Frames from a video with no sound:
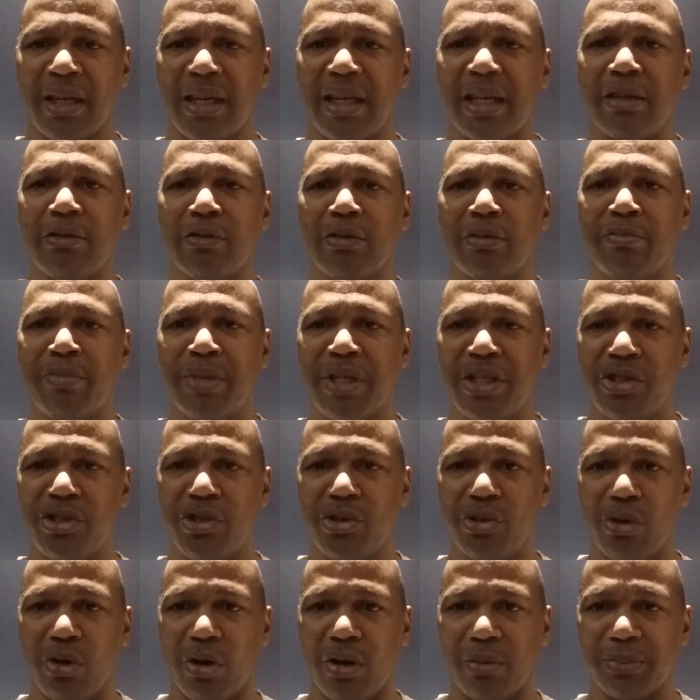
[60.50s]
He will beat
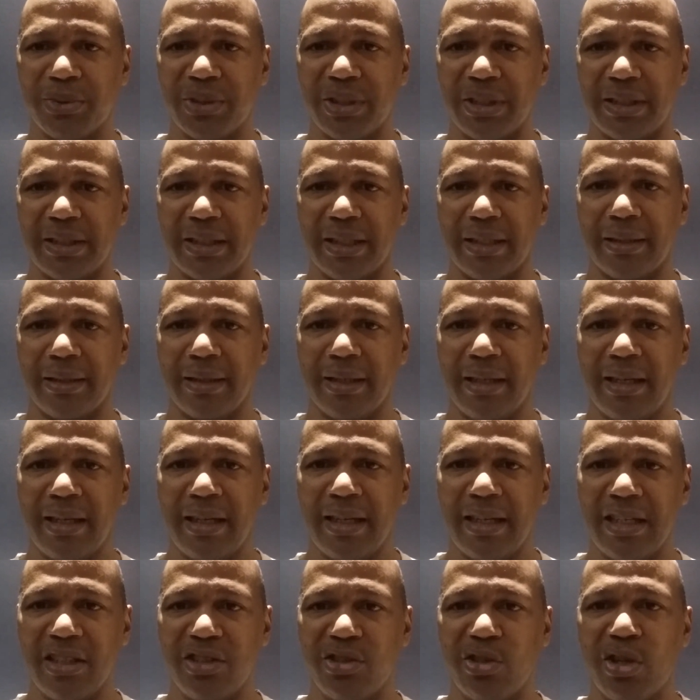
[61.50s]
you up, Satan.
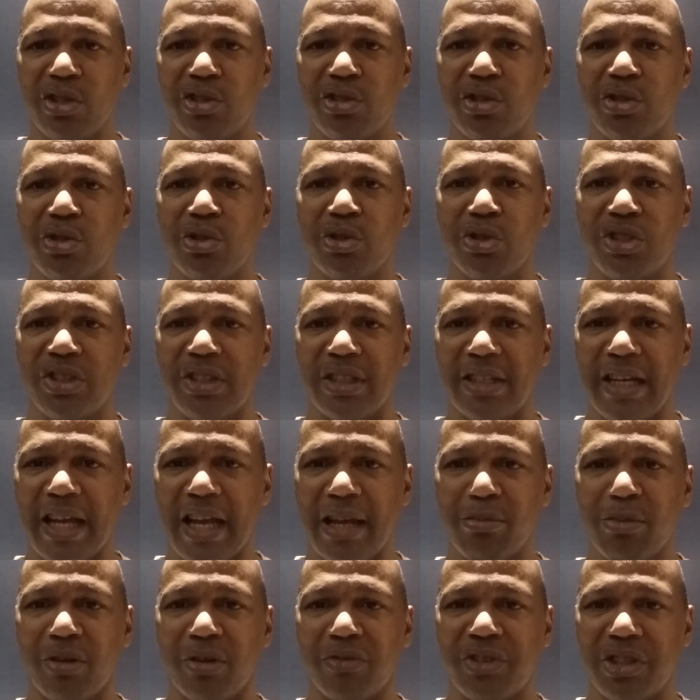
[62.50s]
He's going to use the
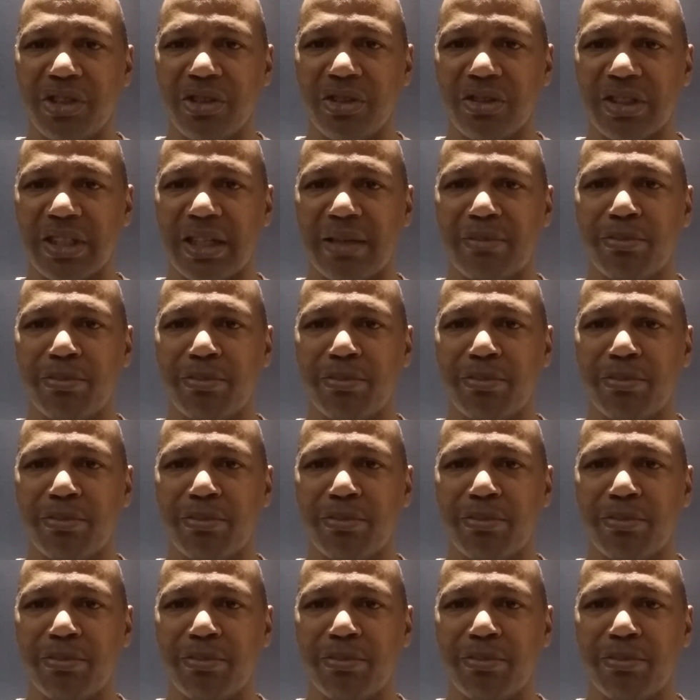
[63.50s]
name of Jesus